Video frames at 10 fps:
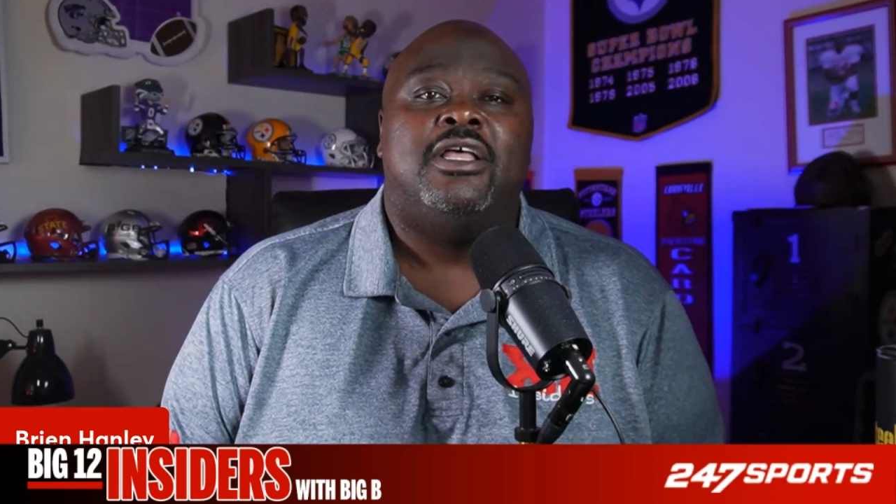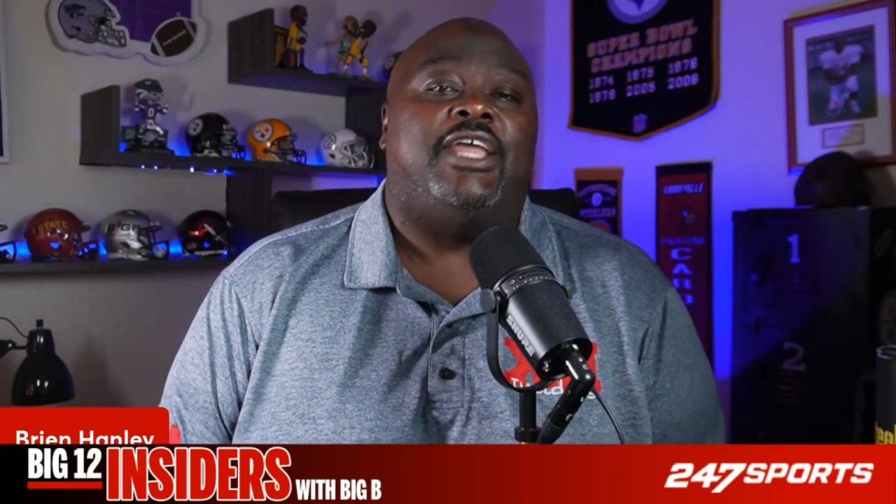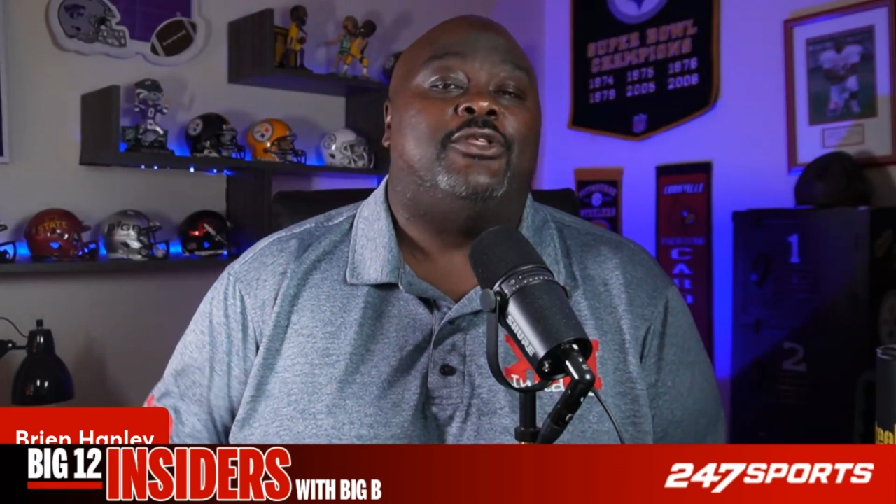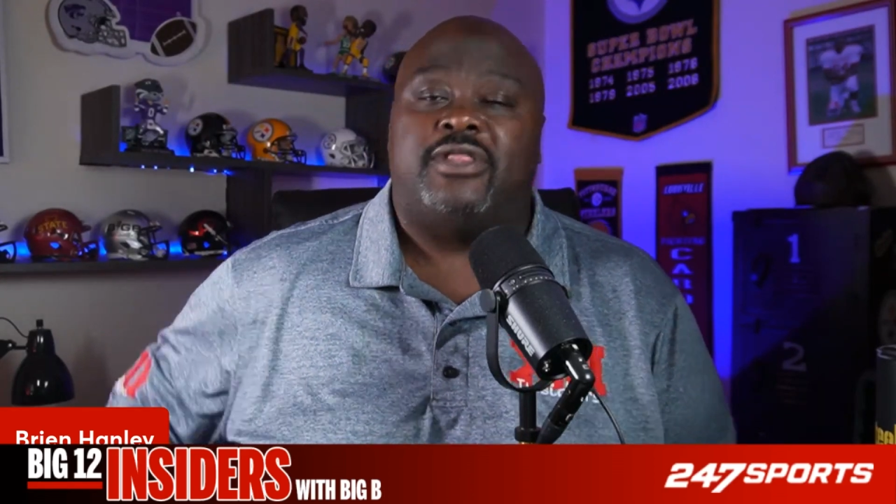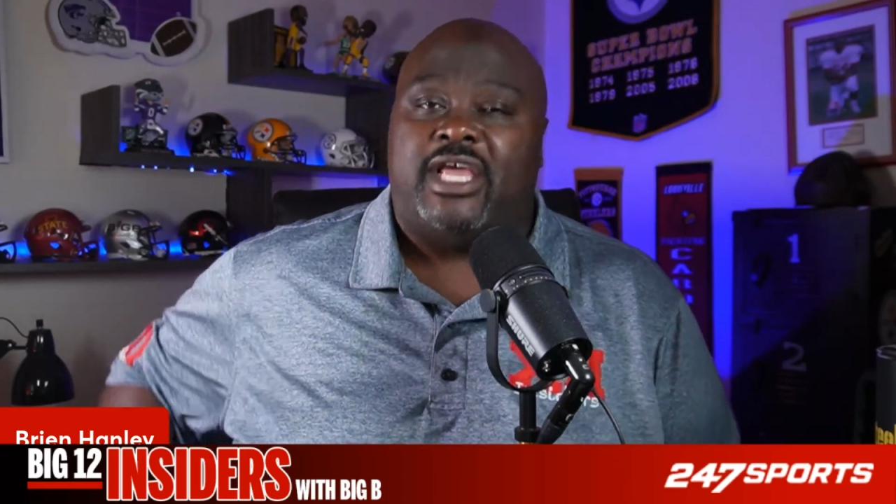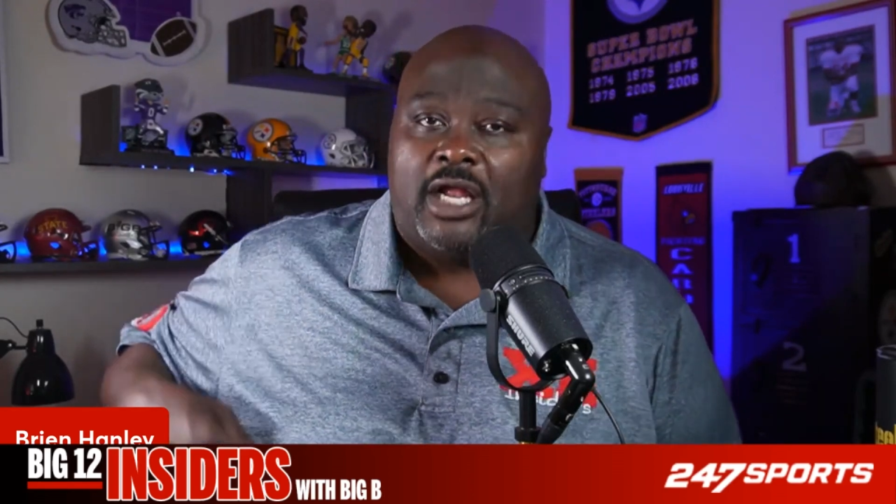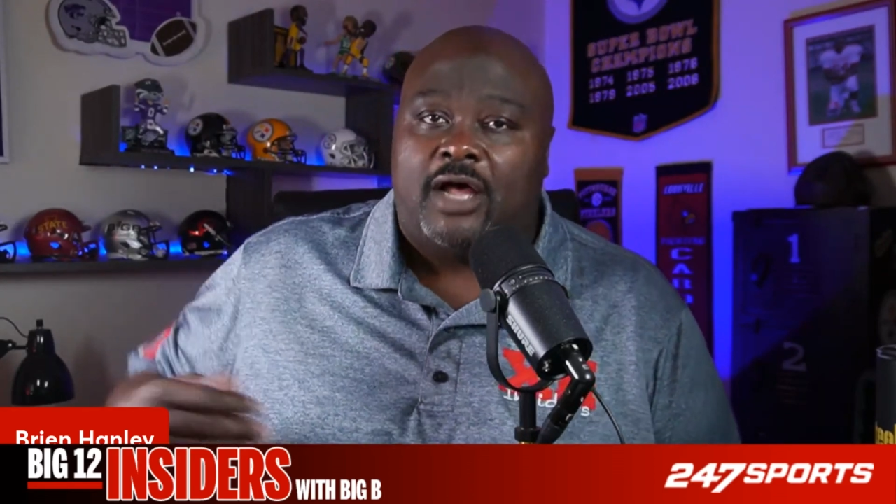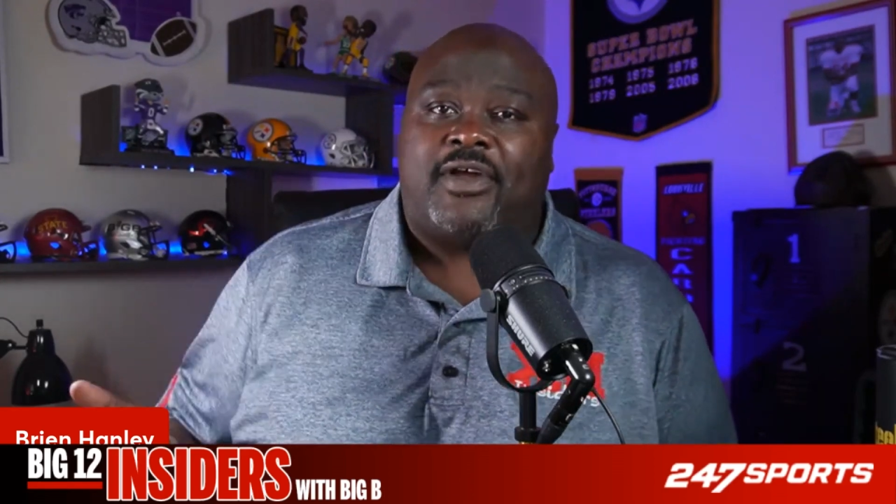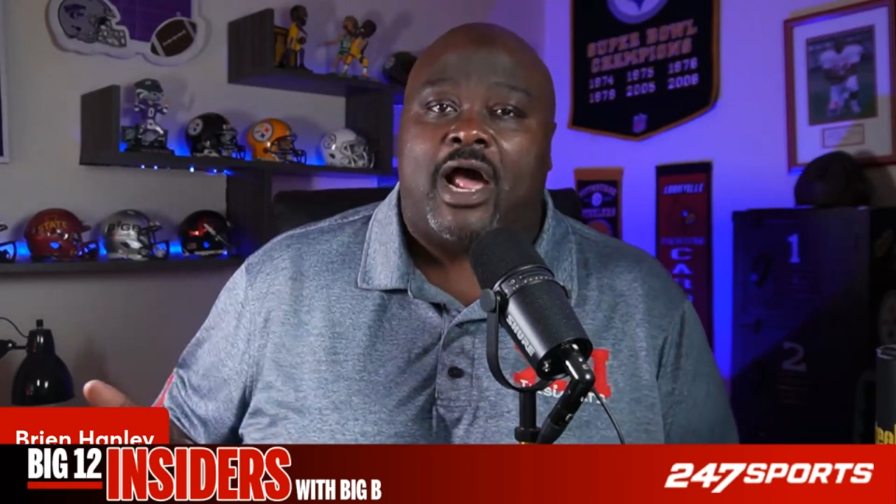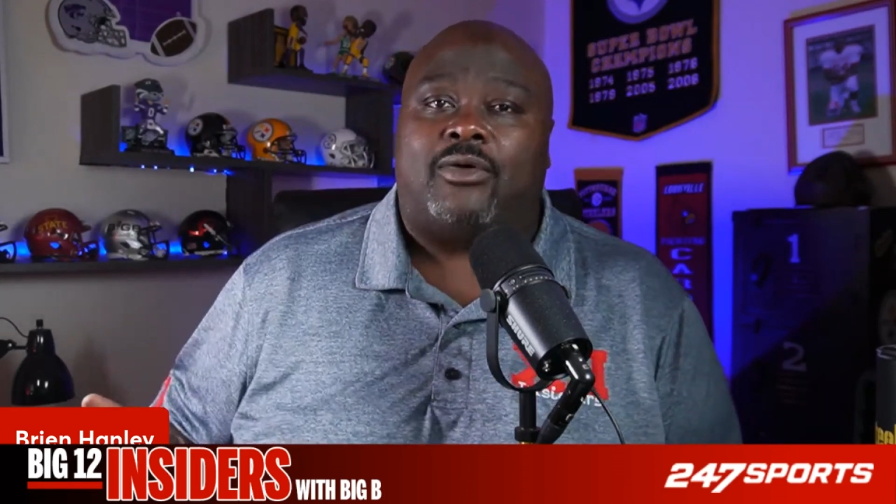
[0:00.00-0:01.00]
Either they
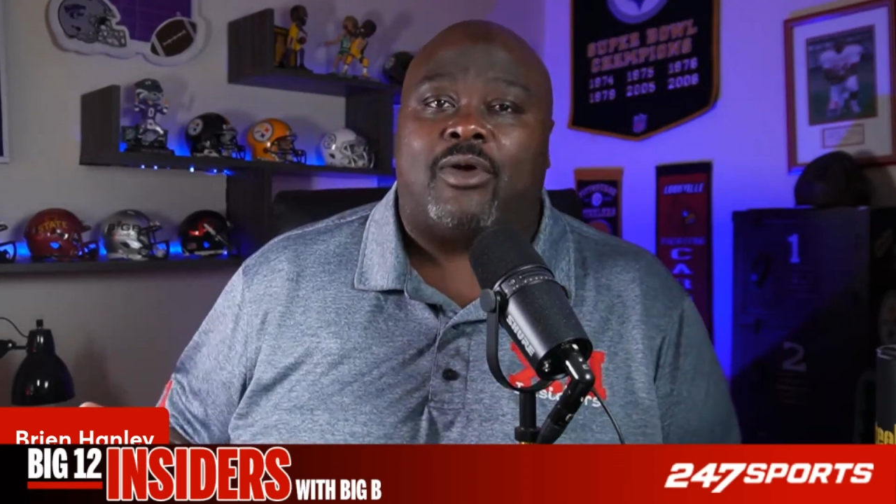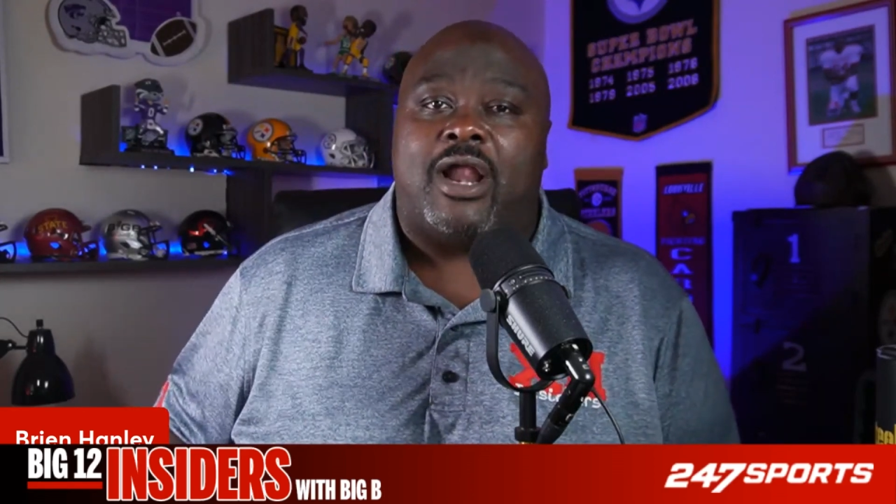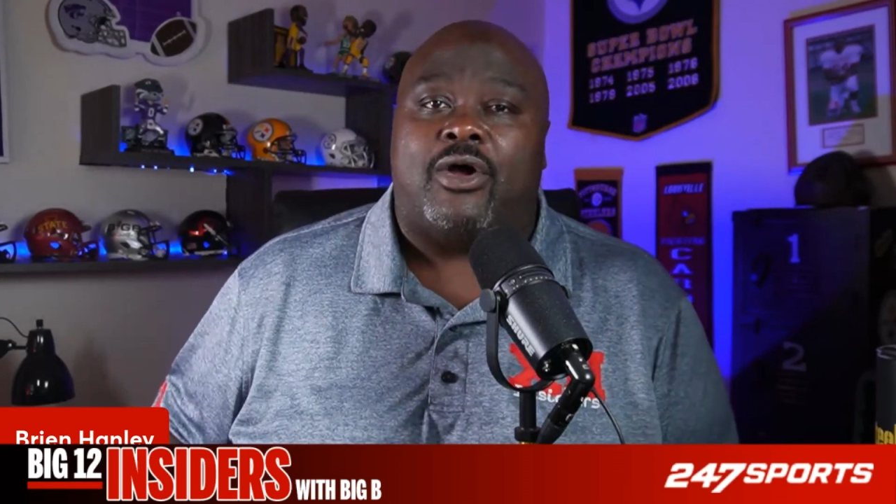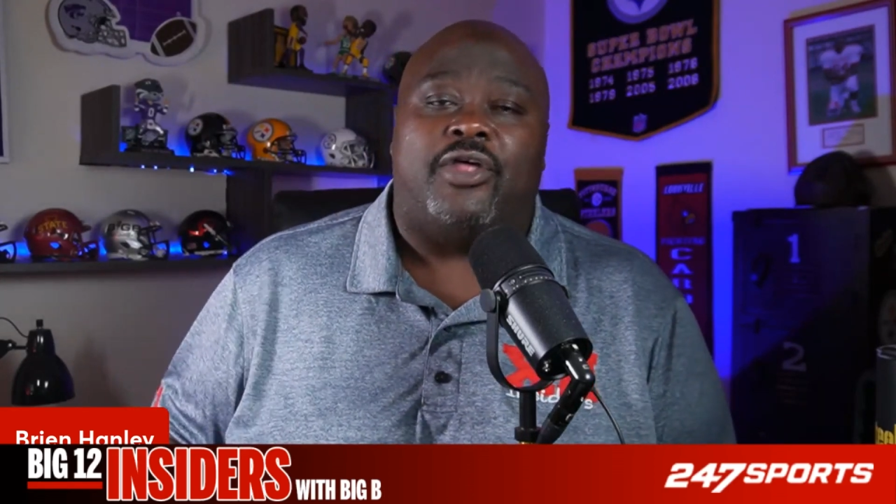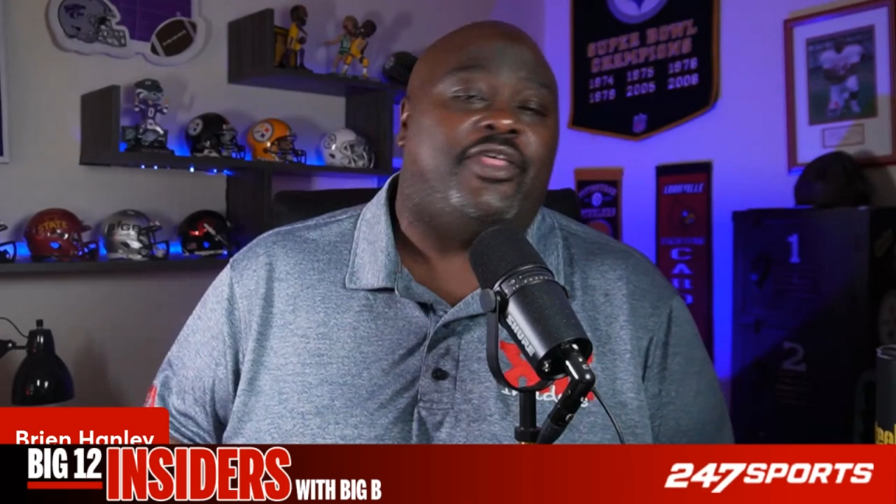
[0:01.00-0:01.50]
love Colorado or